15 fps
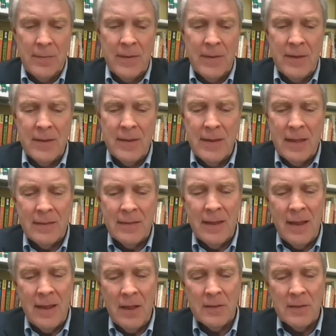Yet the
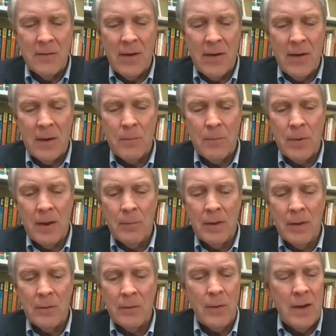health of our
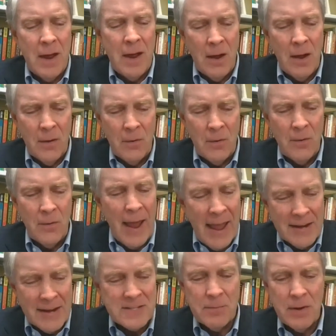public, we know,
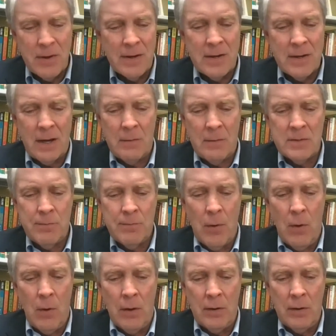has to be a team
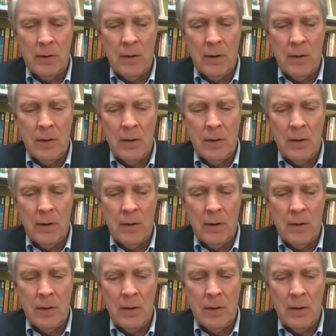sport,